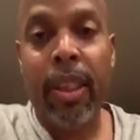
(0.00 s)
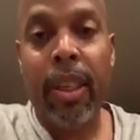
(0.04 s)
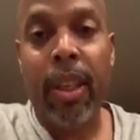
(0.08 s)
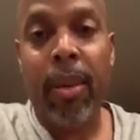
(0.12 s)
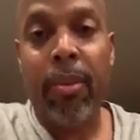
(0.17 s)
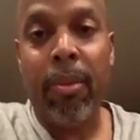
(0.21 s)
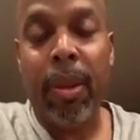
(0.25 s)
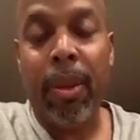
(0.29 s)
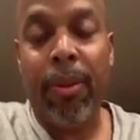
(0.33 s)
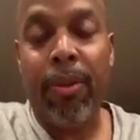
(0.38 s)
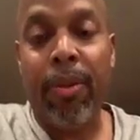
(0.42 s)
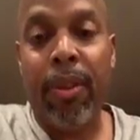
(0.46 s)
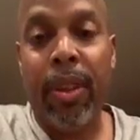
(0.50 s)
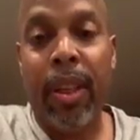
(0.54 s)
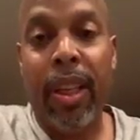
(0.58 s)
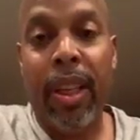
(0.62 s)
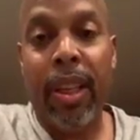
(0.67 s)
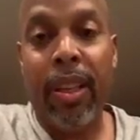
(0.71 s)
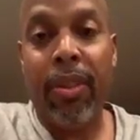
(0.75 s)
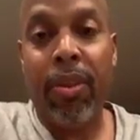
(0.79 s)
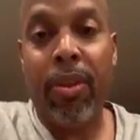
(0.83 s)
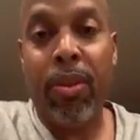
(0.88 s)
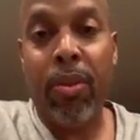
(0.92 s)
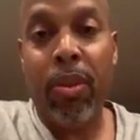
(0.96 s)
Um, if,
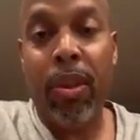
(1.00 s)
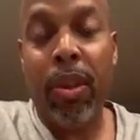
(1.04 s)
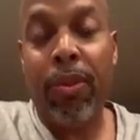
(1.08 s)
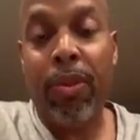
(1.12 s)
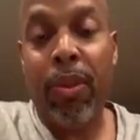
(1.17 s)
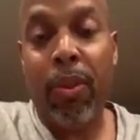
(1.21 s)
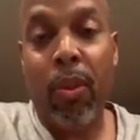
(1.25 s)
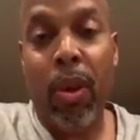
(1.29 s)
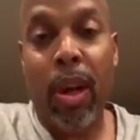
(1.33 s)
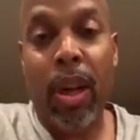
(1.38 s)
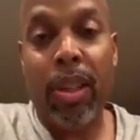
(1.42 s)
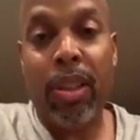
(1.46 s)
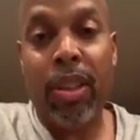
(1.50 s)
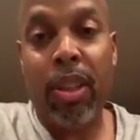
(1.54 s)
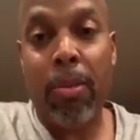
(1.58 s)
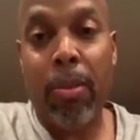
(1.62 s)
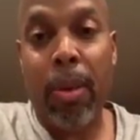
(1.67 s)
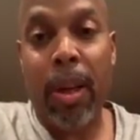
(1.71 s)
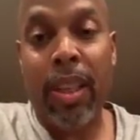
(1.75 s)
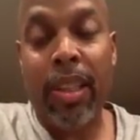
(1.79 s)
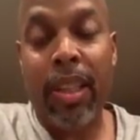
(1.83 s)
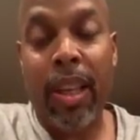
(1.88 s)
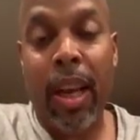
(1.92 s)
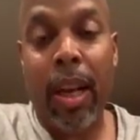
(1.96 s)
and do it if you're watching
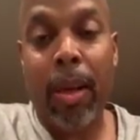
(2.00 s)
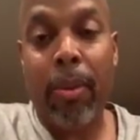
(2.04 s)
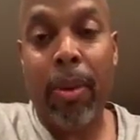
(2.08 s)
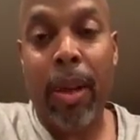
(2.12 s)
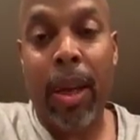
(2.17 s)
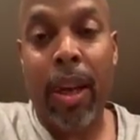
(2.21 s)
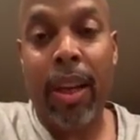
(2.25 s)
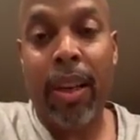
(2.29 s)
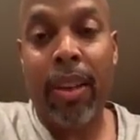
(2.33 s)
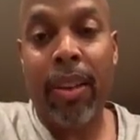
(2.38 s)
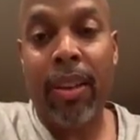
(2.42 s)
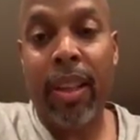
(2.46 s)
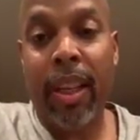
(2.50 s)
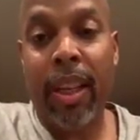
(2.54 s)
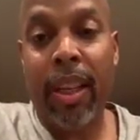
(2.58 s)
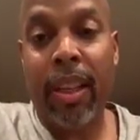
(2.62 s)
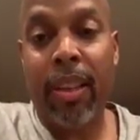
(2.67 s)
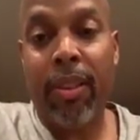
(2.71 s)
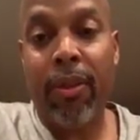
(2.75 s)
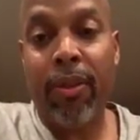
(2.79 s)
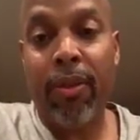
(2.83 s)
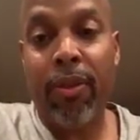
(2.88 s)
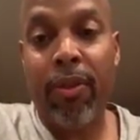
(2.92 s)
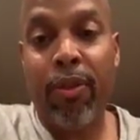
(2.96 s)
on my timeline.
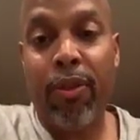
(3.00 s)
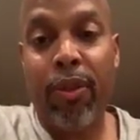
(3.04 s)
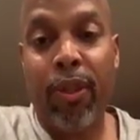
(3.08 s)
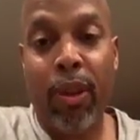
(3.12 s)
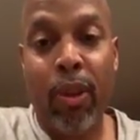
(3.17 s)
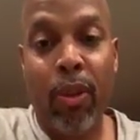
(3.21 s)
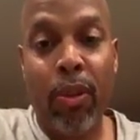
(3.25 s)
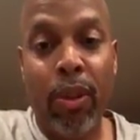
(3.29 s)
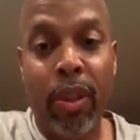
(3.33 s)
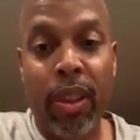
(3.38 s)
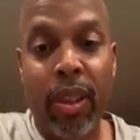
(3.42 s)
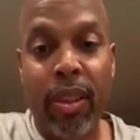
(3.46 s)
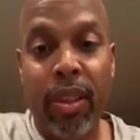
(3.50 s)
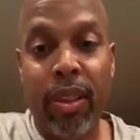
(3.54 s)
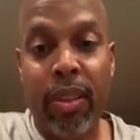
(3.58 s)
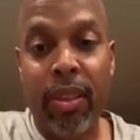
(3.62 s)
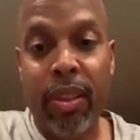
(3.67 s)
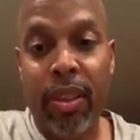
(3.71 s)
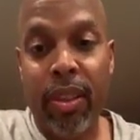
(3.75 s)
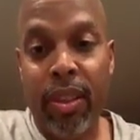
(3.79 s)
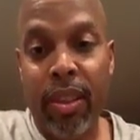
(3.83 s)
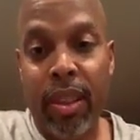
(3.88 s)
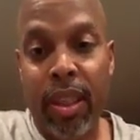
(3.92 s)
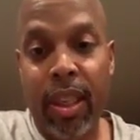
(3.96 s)
Like Float
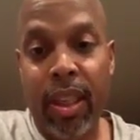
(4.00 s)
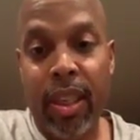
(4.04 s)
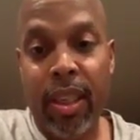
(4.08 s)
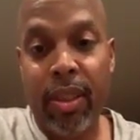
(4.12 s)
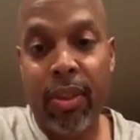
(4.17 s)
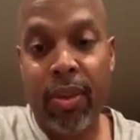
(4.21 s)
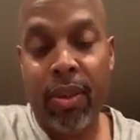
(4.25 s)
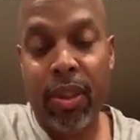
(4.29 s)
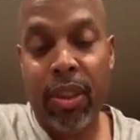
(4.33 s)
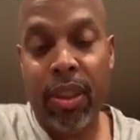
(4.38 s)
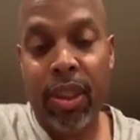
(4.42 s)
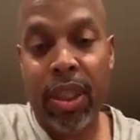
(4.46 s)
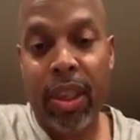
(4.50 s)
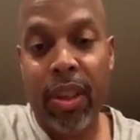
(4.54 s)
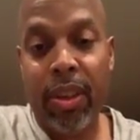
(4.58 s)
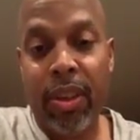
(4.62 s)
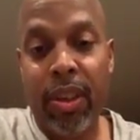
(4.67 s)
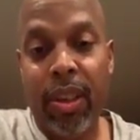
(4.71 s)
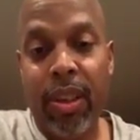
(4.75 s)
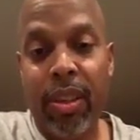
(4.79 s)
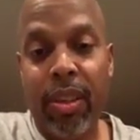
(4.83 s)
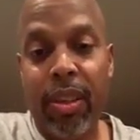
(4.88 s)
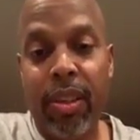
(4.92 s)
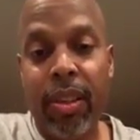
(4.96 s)
said, he's going to share
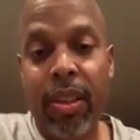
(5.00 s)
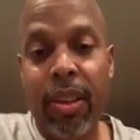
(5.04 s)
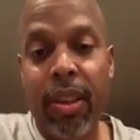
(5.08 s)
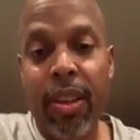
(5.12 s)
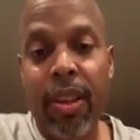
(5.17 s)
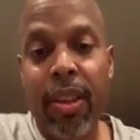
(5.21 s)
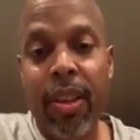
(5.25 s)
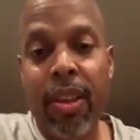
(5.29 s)
this.